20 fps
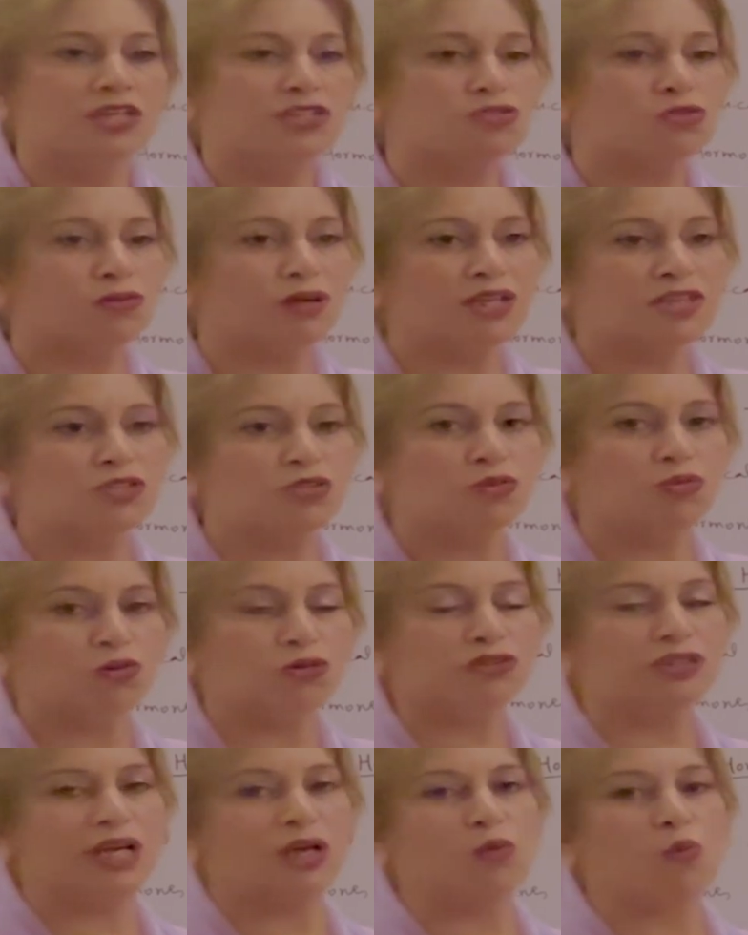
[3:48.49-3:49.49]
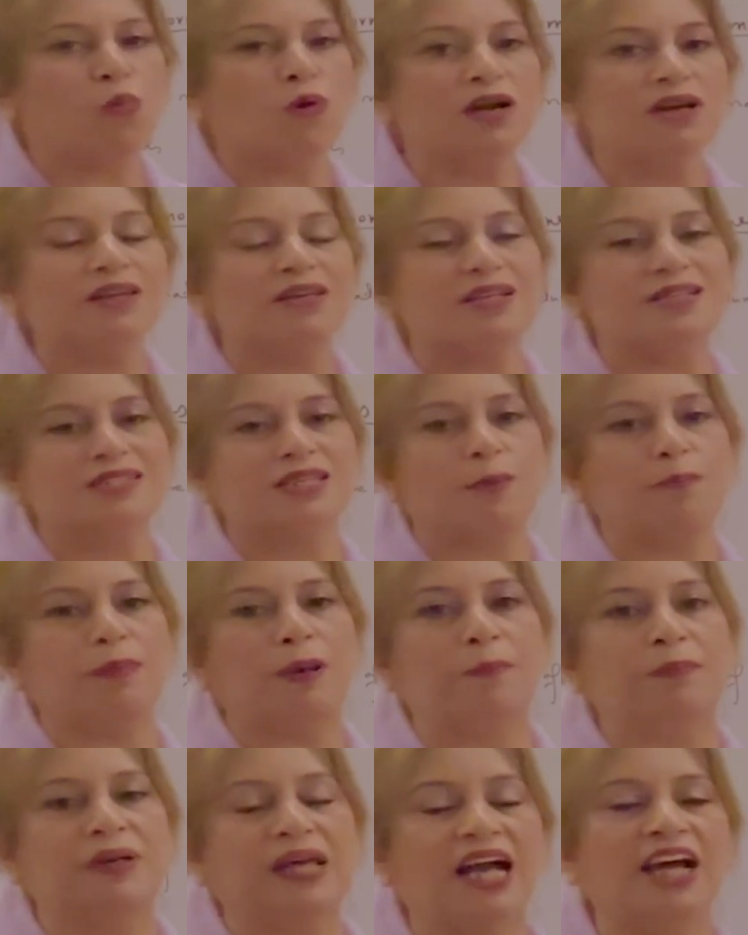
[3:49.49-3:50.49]
Students, you know that what is a
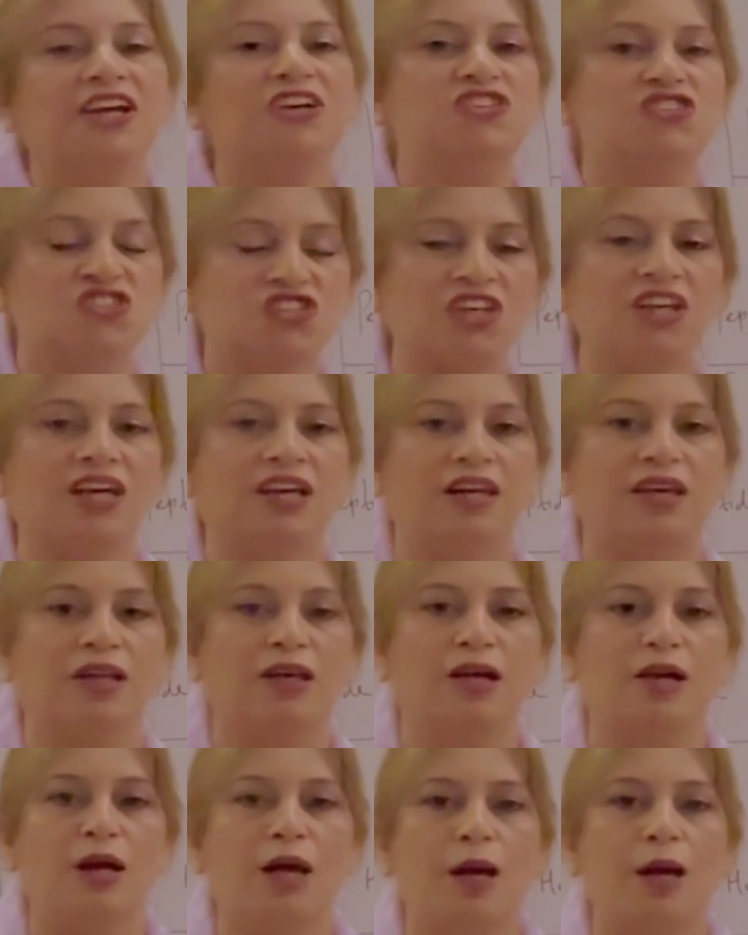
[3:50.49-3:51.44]
peptide chain?